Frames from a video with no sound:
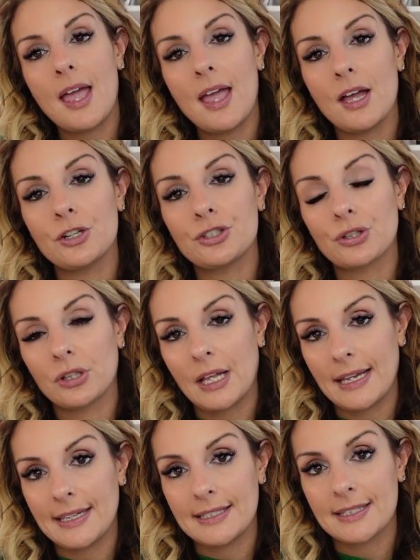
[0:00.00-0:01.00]
and your
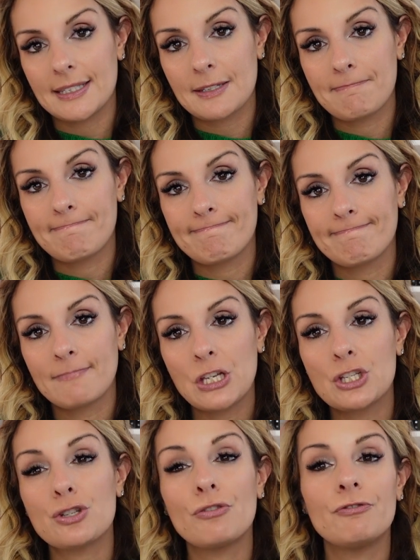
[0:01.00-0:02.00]
clients.
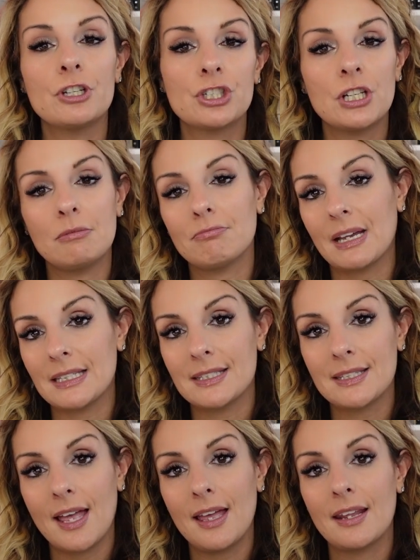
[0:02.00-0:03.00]
So vision and
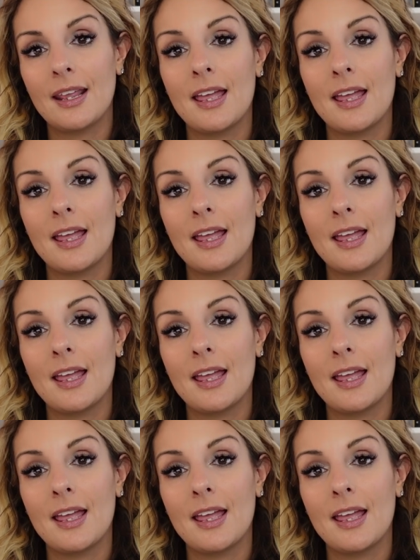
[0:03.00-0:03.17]
mindset